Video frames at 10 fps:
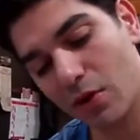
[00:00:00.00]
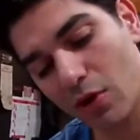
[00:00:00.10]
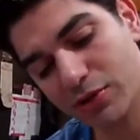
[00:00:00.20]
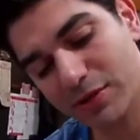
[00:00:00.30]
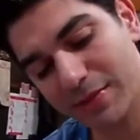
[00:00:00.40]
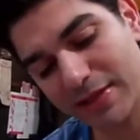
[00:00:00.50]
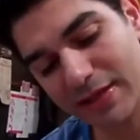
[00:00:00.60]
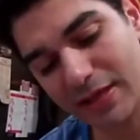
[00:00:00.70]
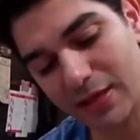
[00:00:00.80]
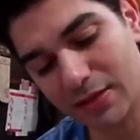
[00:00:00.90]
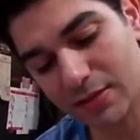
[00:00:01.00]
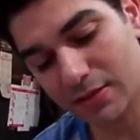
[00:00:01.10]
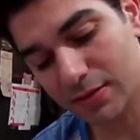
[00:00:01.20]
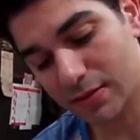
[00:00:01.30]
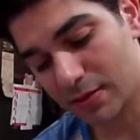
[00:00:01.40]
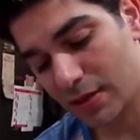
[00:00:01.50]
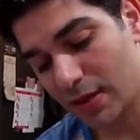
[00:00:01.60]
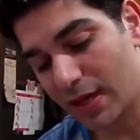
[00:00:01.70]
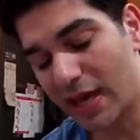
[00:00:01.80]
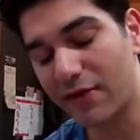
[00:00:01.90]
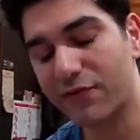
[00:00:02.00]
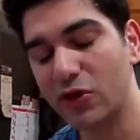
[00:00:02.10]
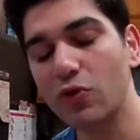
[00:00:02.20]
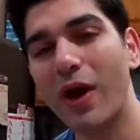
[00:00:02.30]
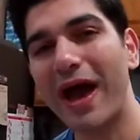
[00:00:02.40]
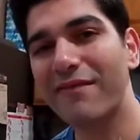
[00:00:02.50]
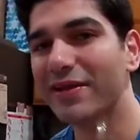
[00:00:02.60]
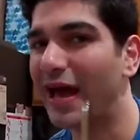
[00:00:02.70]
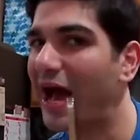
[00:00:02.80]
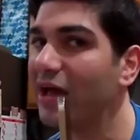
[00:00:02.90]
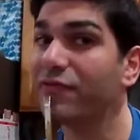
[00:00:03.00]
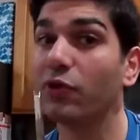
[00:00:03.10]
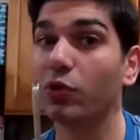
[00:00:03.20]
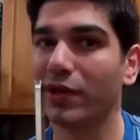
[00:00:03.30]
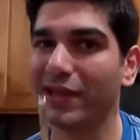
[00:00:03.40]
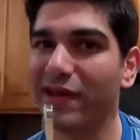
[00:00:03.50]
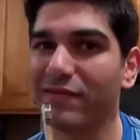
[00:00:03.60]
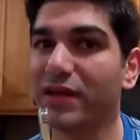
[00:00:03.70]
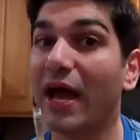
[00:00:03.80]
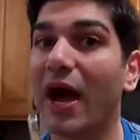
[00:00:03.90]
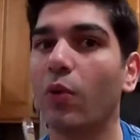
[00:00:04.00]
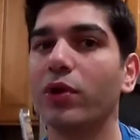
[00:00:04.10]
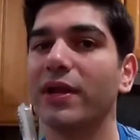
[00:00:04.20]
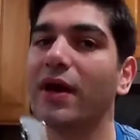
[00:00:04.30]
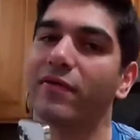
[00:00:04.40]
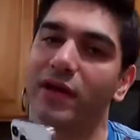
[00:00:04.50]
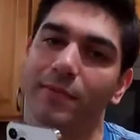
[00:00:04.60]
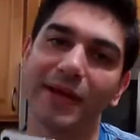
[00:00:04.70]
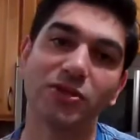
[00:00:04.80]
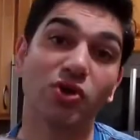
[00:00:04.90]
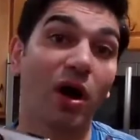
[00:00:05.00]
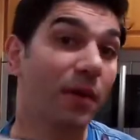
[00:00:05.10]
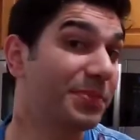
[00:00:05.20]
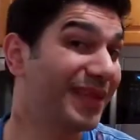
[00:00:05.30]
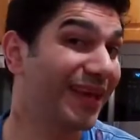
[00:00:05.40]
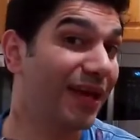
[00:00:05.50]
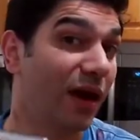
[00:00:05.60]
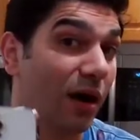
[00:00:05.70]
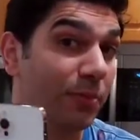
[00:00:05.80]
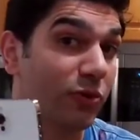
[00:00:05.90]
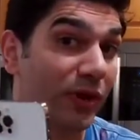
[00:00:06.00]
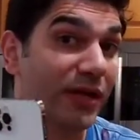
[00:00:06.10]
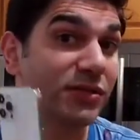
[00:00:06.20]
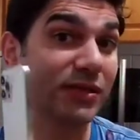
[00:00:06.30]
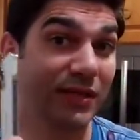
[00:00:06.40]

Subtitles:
ultimately, if you have an iPhone 11, I would not recommend to upgrade to